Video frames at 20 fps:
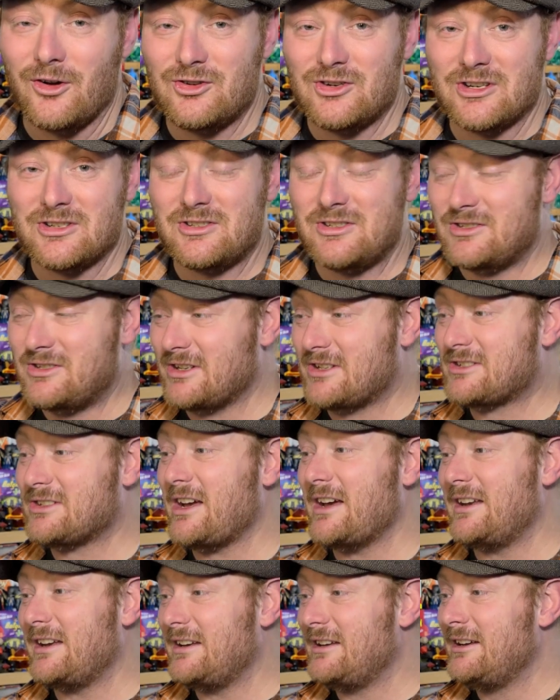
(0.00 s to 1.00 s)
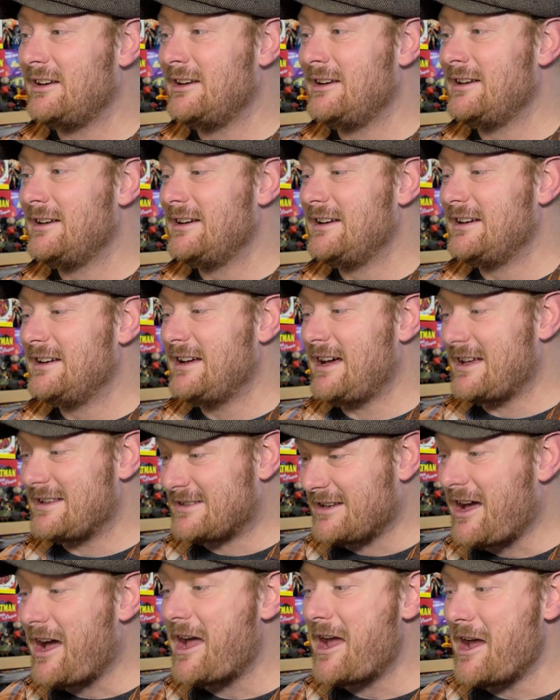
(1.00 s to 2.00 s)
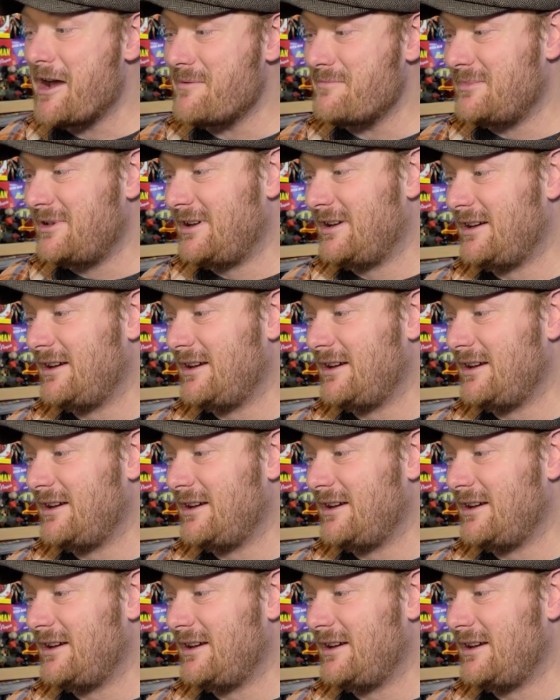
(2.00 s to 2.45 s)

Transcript: just as excited as I am.